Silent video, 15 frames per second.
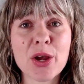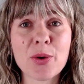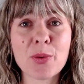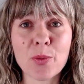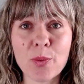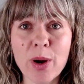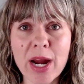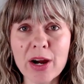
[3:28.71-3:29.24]

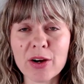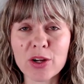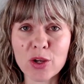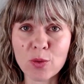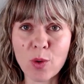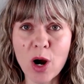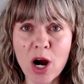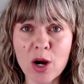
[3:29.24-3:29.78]
where
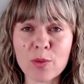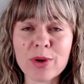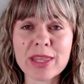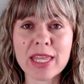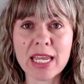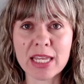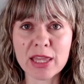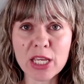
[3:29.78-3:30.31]
you are
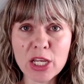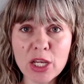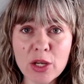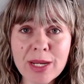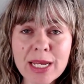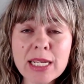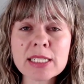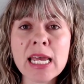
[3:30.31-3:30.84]
within the
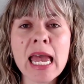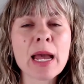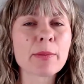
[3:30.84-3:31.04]
unit,